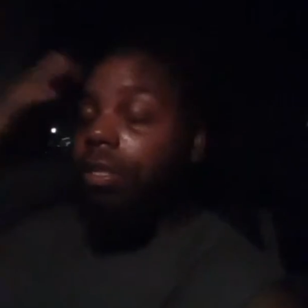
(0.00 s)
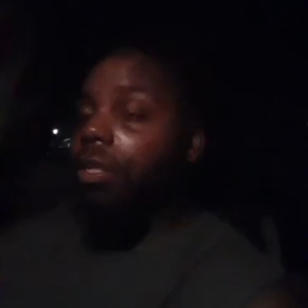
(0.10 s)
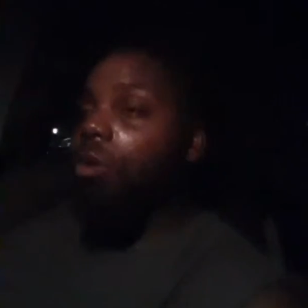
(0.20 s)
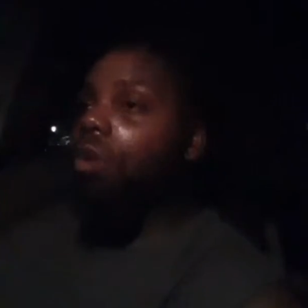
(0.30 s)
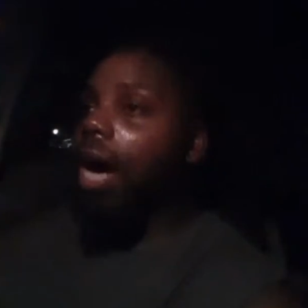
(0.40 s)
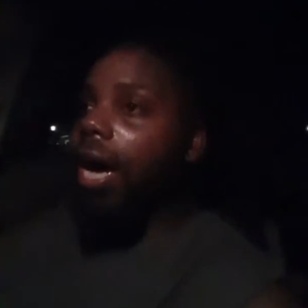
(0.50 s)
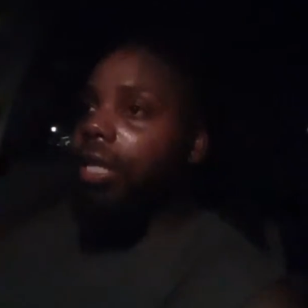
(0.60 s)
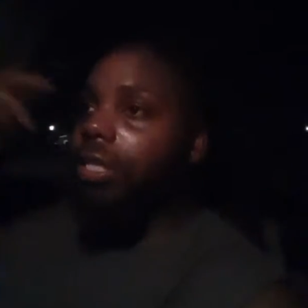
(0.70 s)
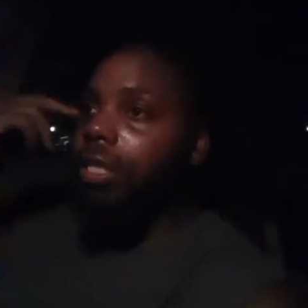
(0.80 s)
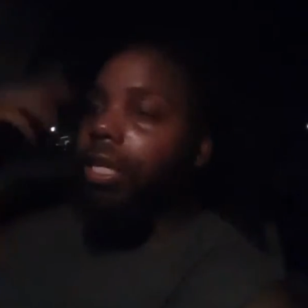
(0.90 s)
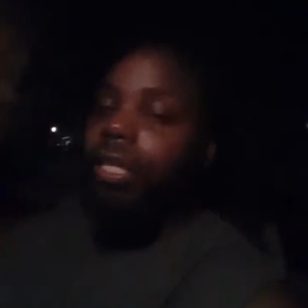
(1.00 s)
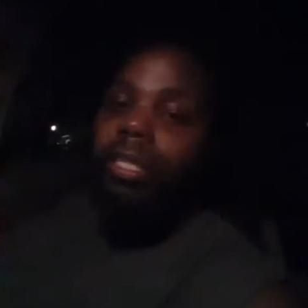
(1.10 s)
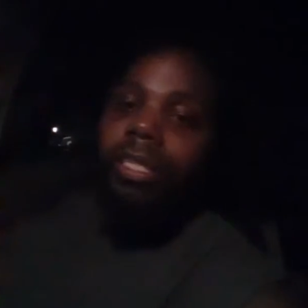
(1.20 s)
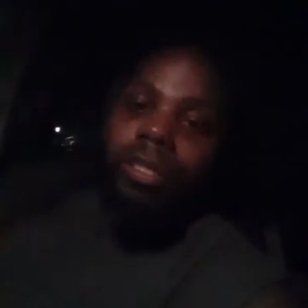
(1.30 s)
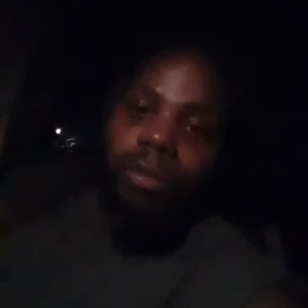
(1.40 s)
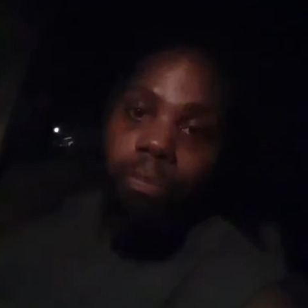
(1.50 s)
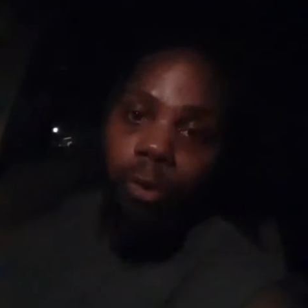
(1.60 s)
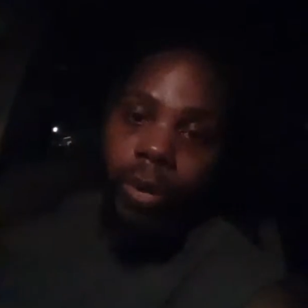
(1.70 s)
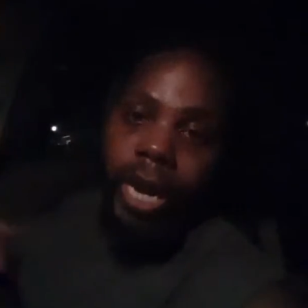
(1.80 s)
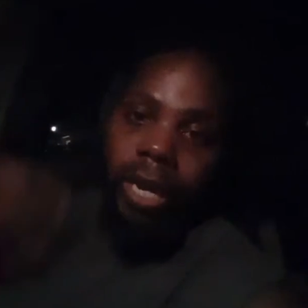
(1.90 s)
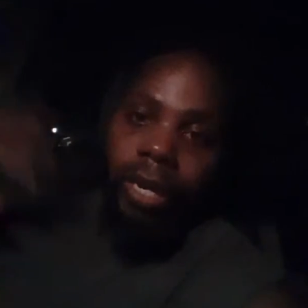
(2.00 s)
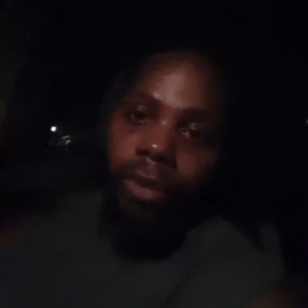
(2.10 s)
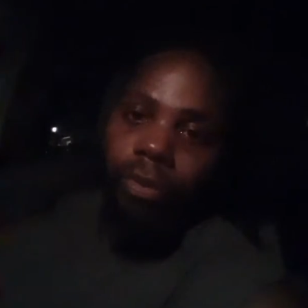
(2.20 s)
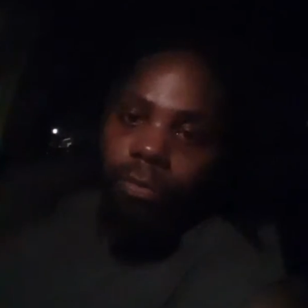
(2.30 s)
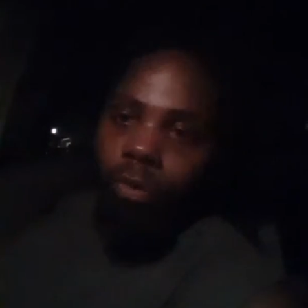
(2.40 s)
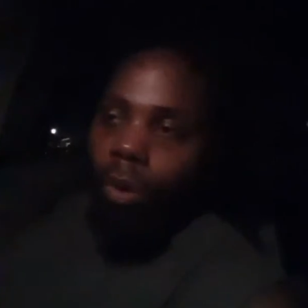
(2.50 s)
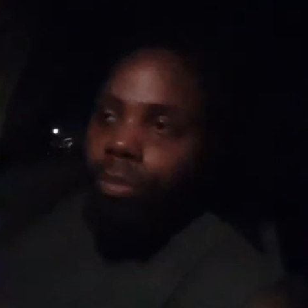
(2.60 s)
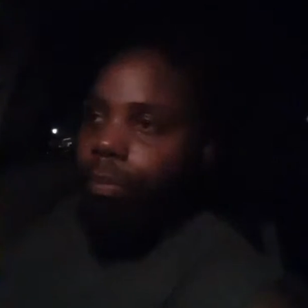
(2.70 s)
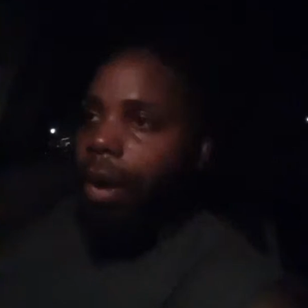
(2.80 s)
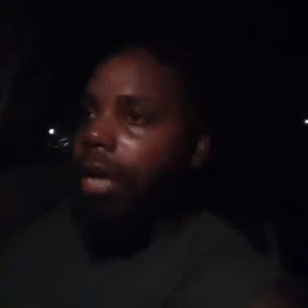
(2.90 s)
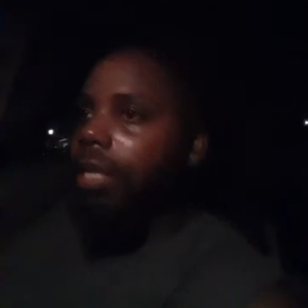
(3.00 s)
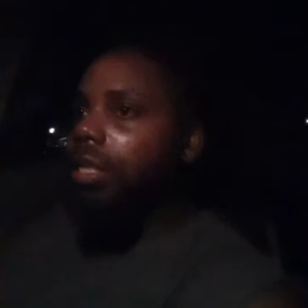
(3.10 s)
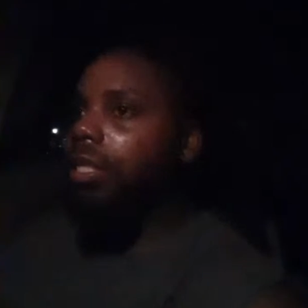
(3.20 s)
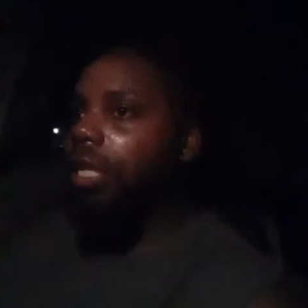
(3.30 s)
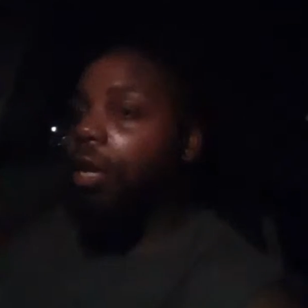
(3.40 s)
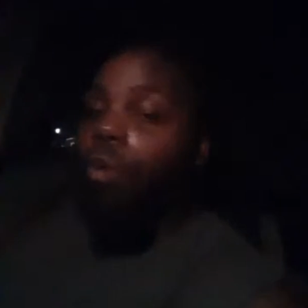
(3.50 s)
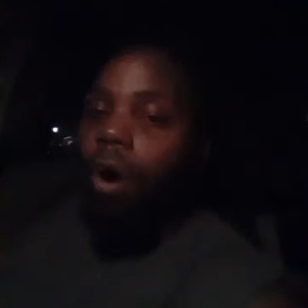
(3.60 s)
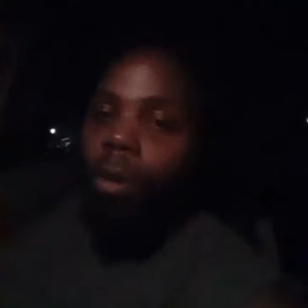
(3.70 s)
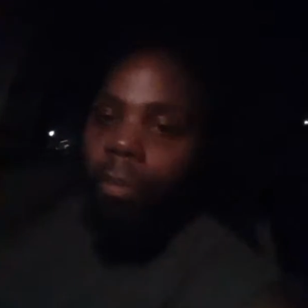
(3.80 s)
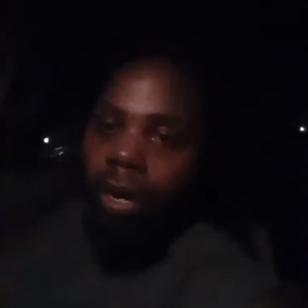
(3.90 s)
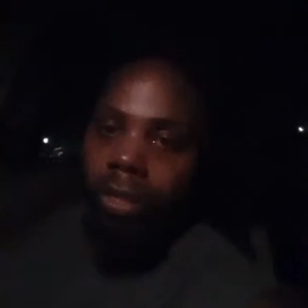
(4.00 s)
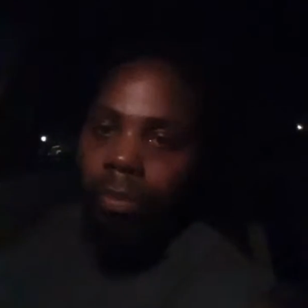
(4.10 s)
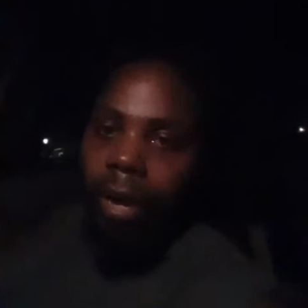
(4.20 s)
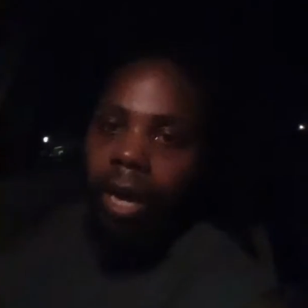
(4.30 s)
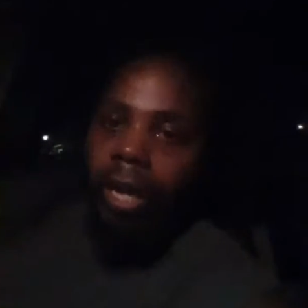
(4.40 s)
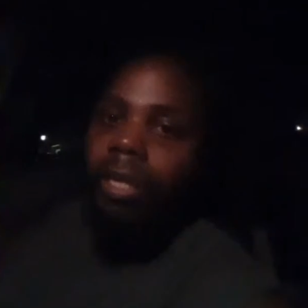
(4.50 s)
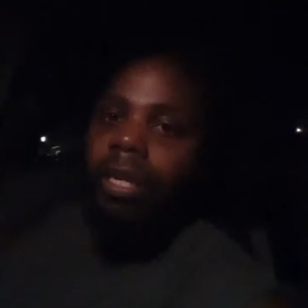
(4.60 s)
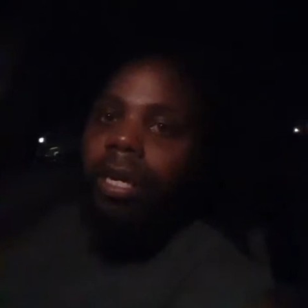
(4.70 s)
through consciousness created different forms of bodies and shit and walk amongst man,